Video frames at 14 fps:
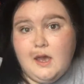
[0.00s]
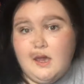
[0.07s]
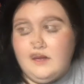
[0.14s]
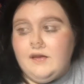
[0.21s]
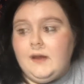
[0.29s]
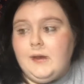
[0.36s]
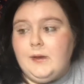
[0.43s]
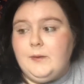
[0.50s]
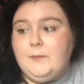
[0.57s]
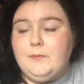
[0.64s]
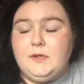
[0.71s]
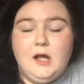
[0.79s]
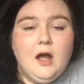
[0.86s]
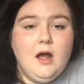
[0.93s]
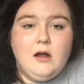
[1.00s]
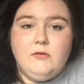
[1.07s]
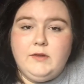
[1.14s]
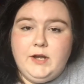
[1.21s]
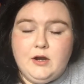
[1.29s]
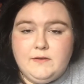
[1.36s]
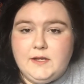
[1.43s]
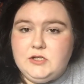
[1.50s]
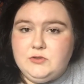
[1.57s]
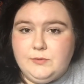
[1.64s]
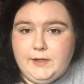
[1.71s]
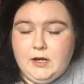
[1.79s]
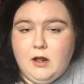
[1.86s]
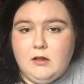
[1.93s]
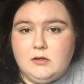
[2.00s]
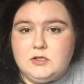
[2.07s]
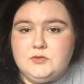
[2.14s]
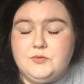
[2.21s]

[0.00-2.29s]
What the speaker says: of them, not only are they $20,